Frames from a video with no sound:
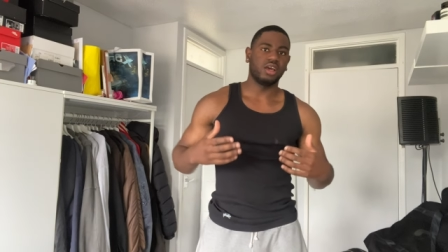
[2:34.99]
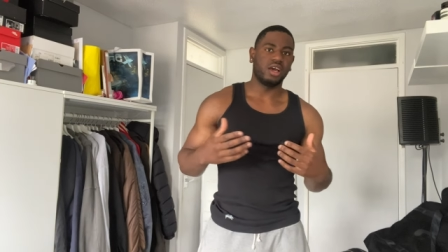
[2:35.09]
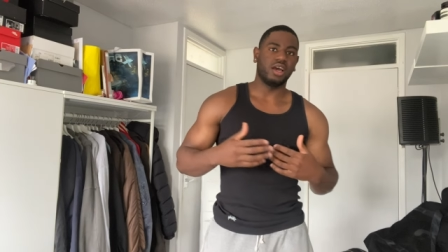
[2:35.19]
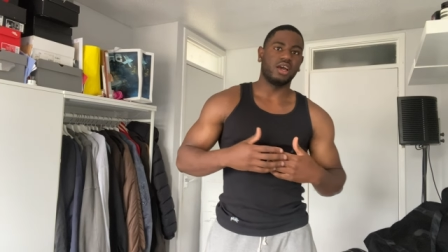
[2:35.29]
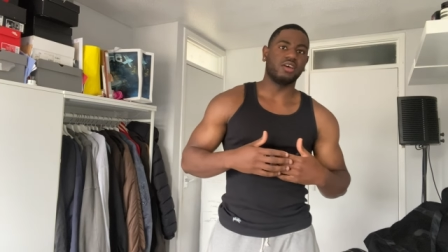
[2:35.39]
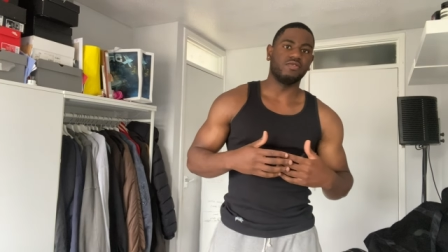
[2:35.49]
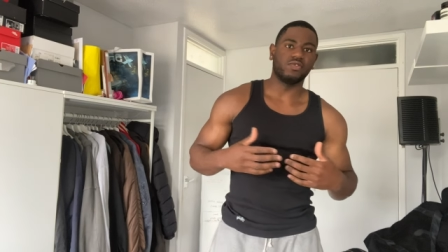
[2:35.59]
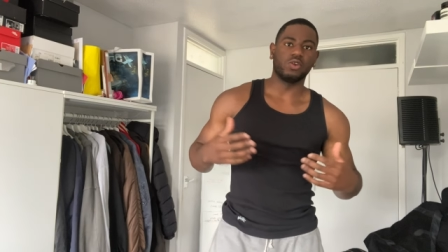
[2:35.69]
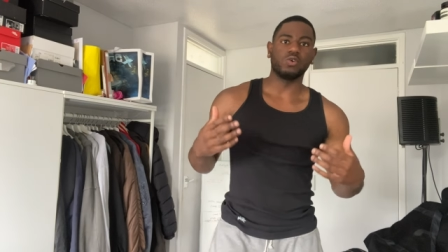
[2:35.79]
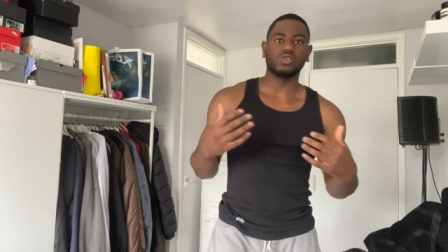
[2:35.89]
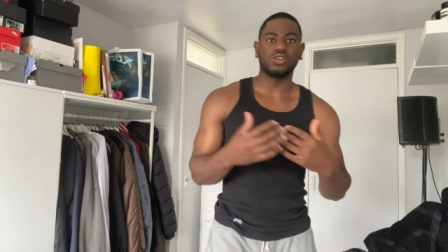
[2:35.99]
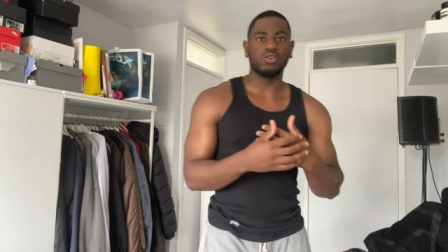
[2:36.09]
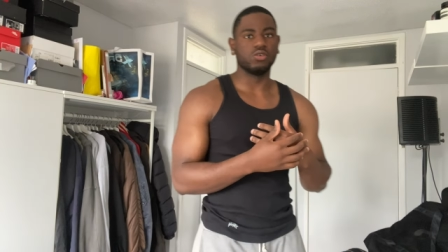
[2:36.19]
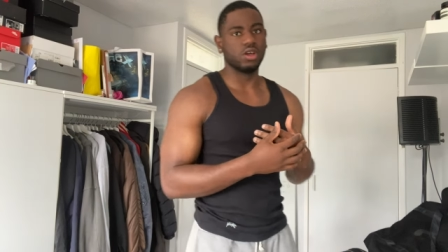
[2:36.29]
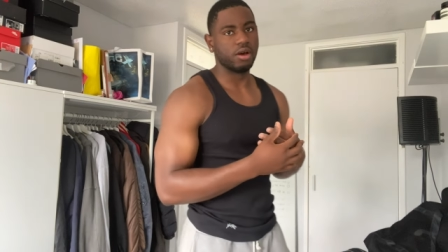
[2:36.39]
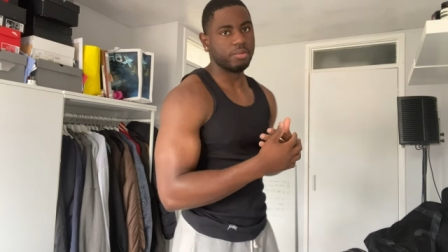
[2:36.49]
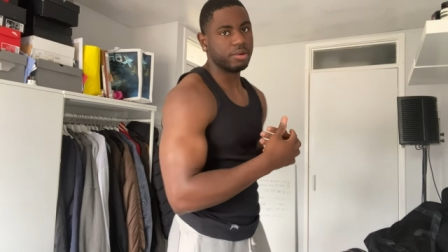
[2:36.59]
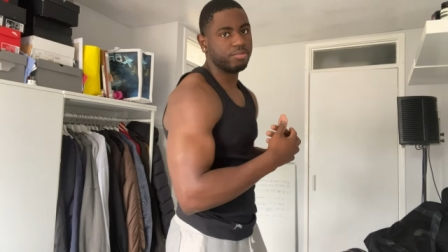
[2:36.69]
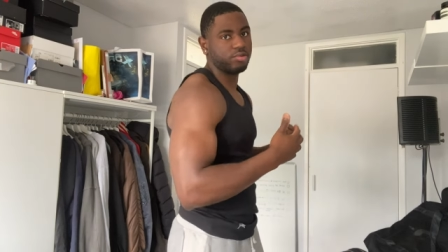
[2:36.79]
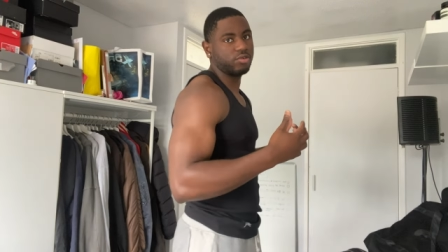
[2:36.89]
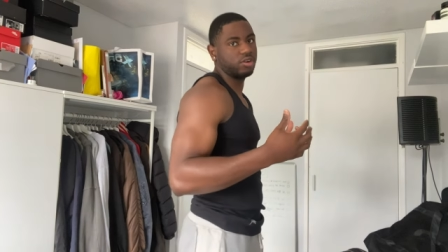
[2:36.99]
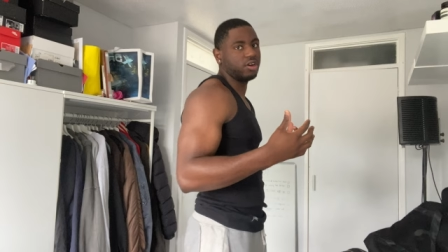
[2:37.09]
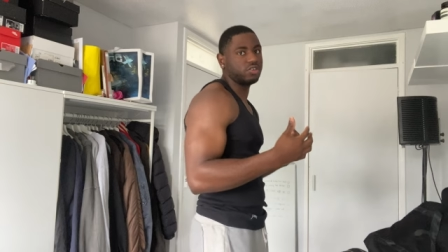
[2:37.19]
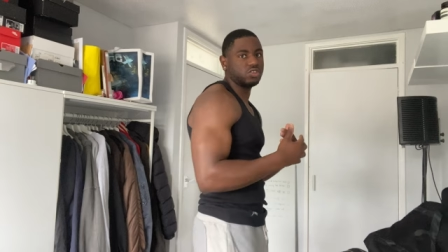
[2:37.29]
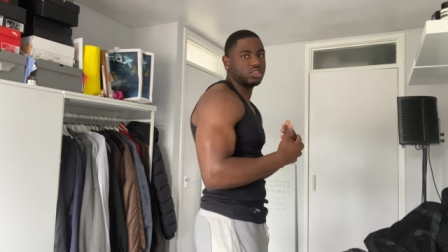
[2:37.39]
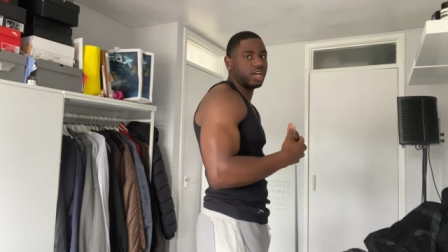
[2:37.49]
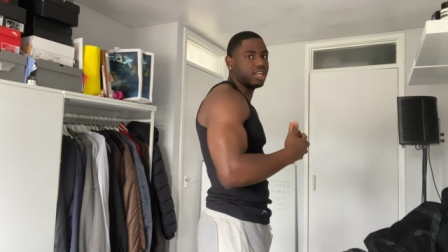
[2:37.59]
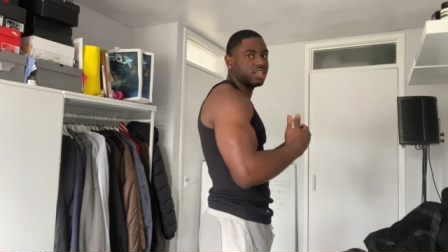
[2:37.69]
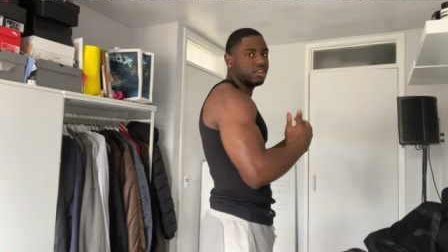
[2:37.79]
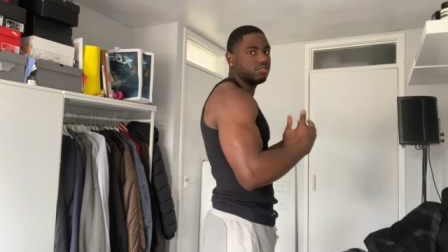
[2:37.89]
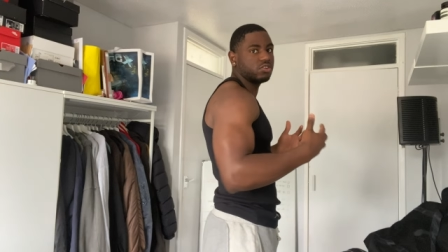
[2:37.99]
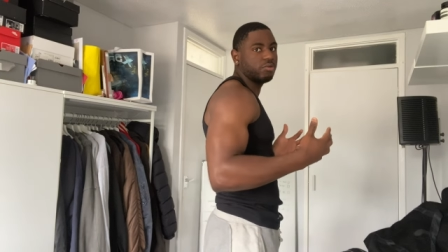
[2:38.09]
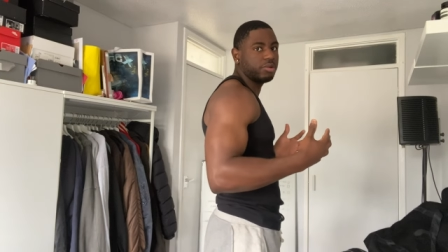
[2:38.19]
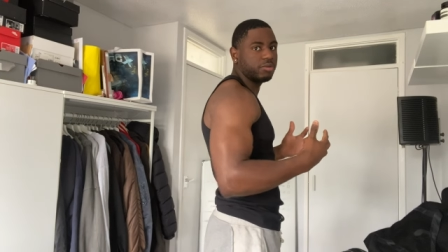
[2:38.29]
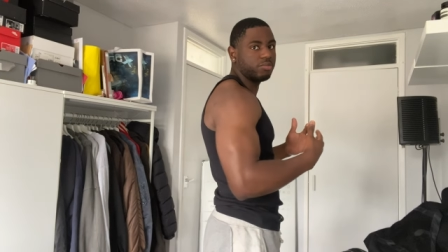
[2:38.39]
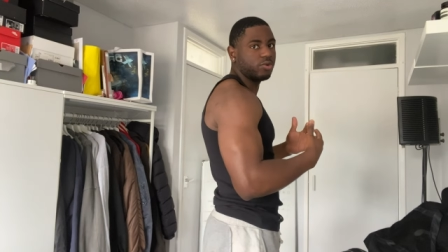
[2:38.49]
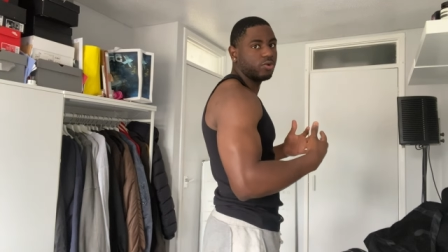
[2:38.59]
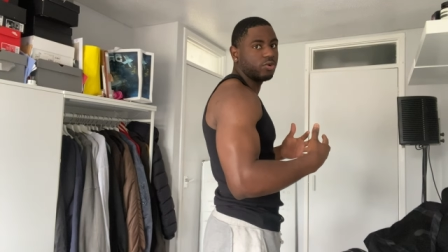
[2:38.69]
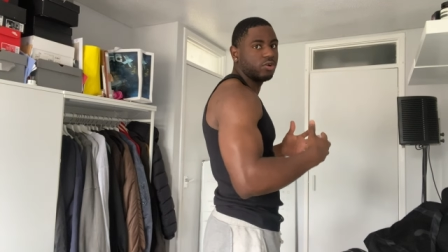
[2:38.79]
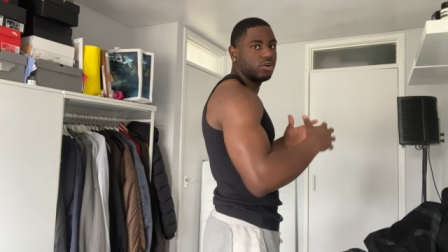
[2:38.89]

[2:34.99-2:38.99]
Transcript: And for those of you that are a bit broader, just kind of gives you a bit more